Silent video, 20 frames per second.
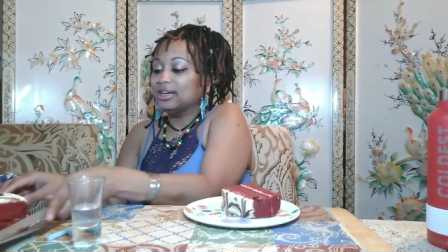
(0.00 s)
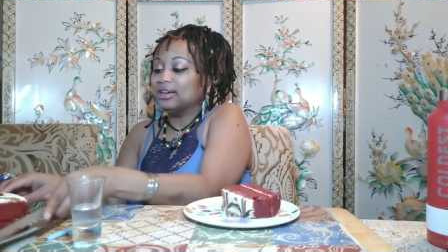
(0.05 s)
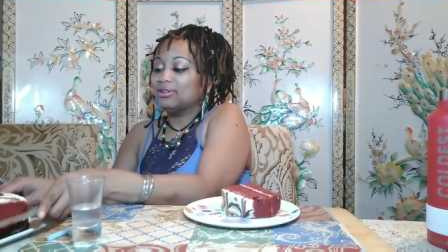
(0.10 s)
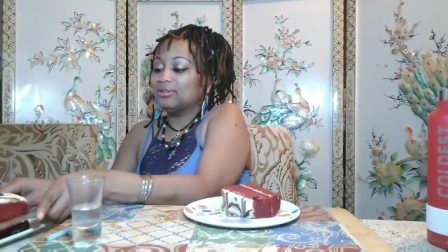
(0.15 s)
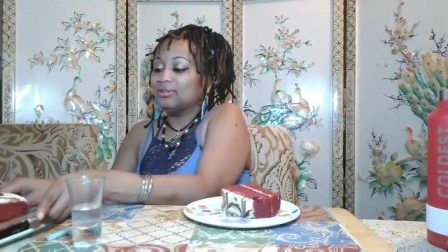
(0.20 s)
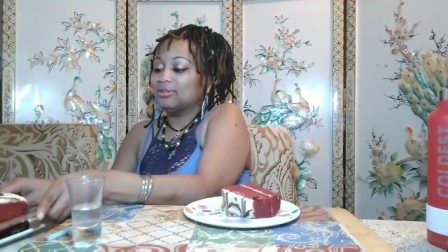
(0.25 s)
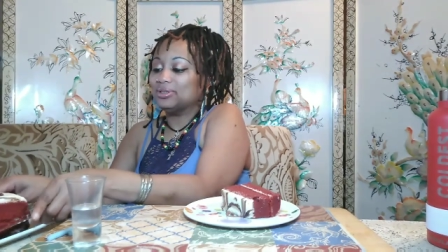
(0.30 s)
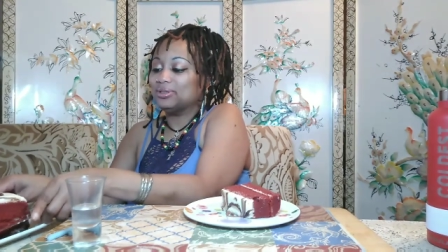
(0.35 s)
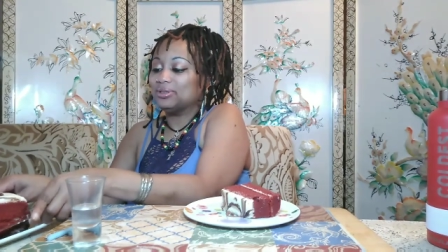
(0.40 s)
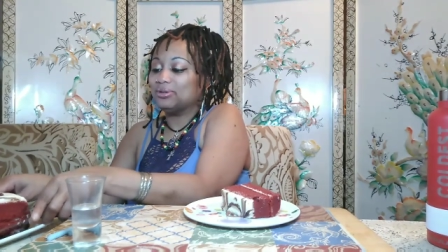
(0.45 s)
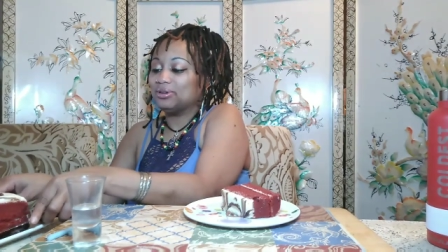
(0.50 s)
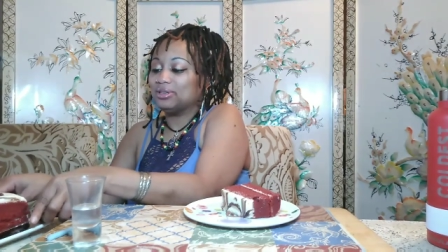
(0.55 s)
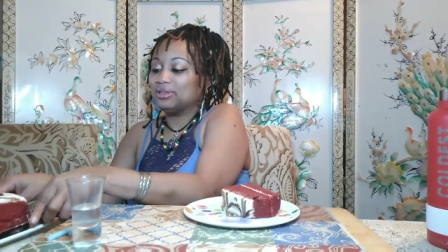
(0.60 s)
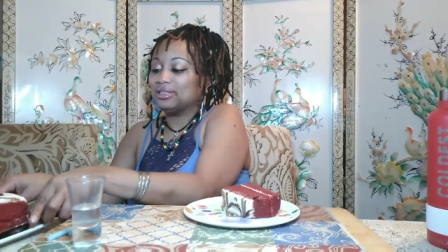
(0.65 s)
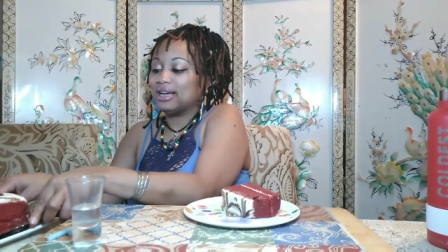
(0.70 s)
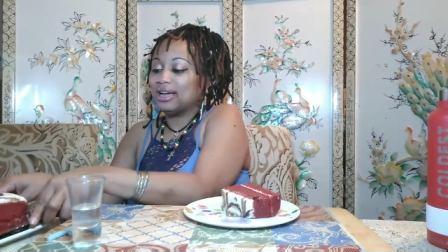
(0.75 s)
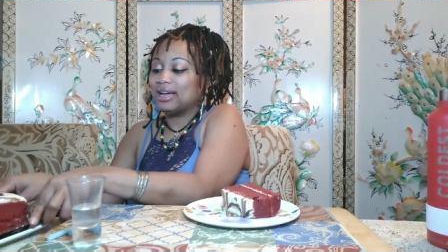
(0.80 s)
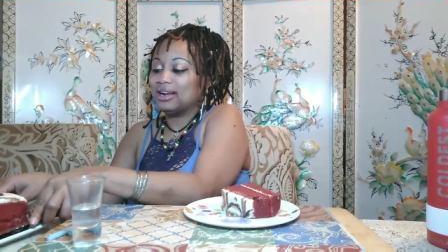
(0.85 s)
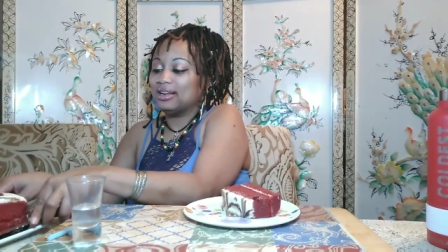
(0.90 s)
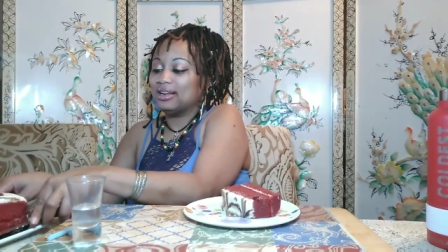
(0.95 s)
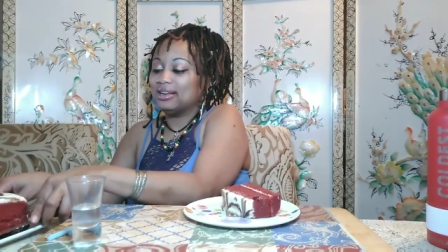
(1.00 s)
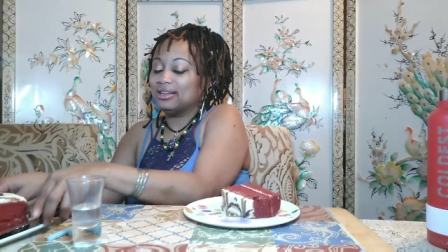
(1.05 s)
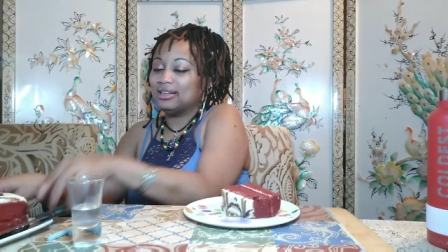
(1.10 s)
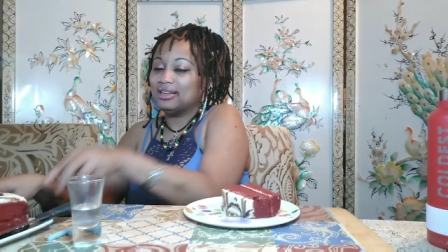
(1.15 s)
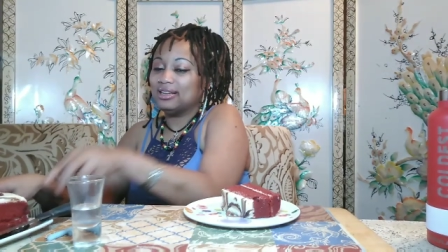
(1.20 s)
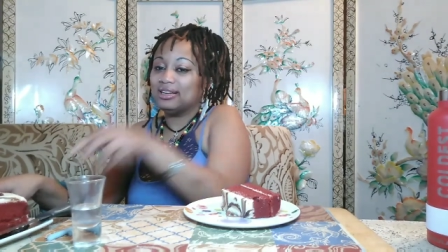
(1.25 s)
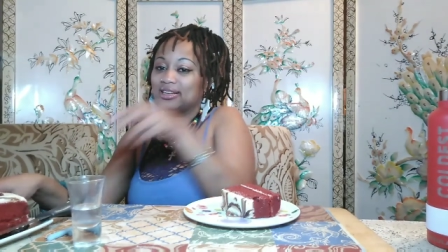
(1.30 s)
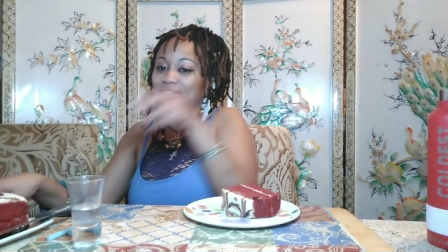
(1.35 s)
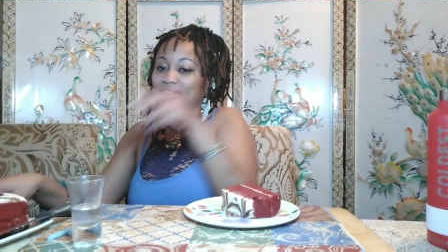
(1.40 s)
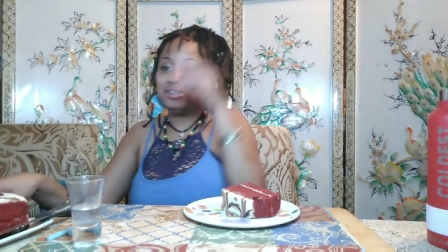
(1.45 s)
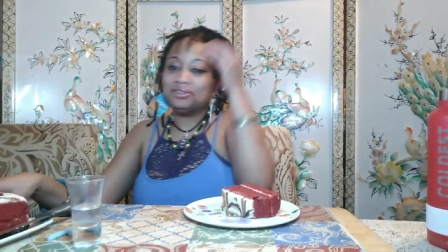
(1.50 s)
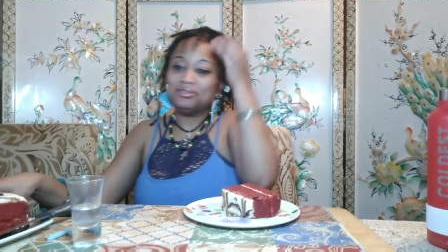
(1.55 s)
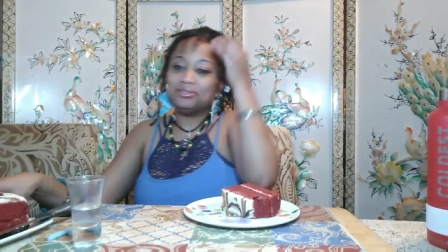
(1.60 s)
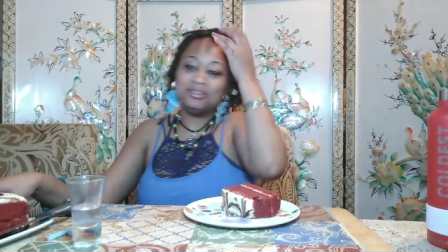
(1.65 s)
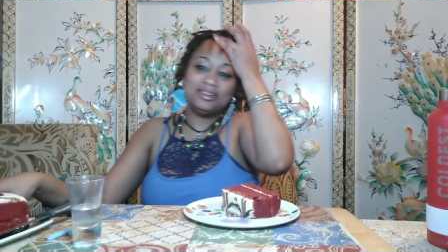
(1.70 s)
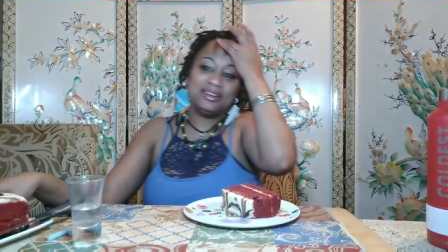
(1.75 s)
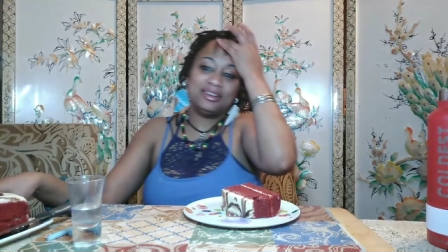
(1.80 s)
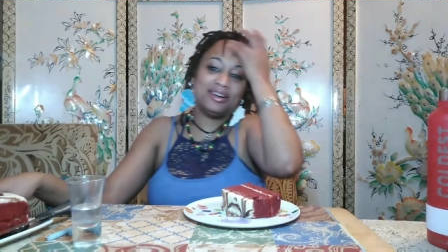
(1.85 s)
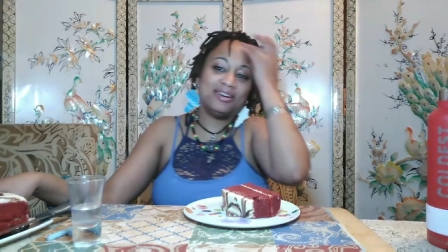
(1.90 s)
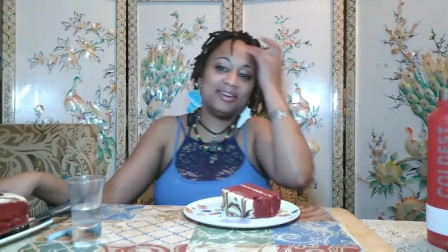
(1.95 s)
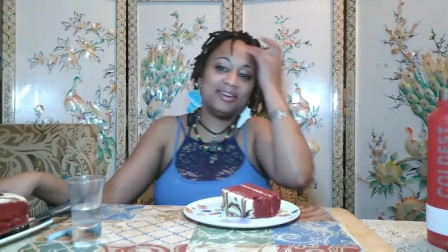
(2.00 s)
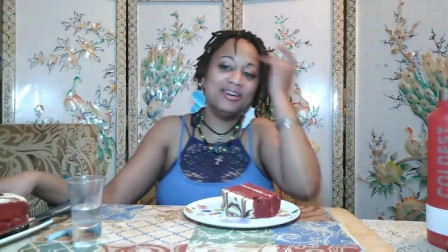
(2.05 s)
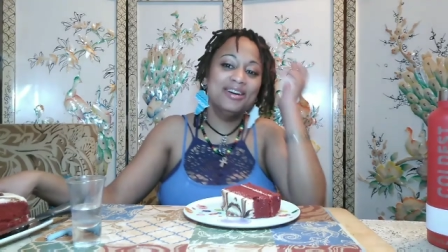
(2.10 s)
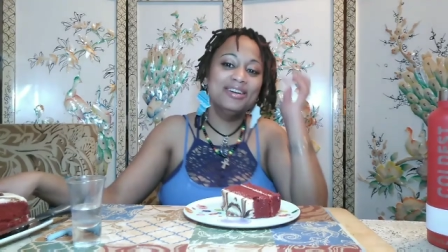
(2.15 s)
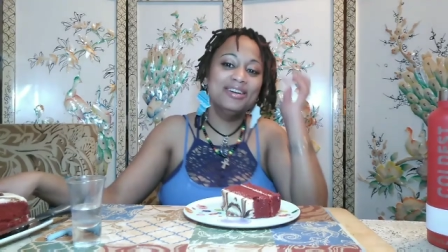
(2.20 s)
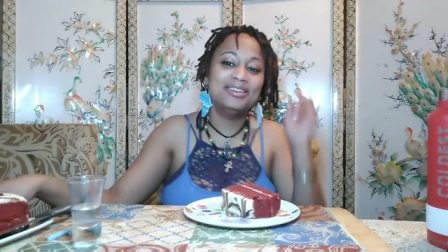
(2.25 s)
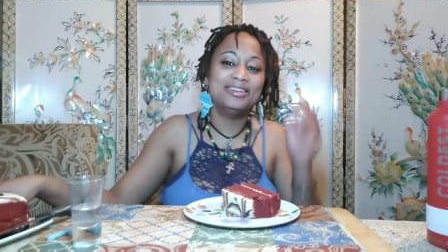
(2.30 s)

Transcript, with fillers: I'm so excited to get into it, y'all.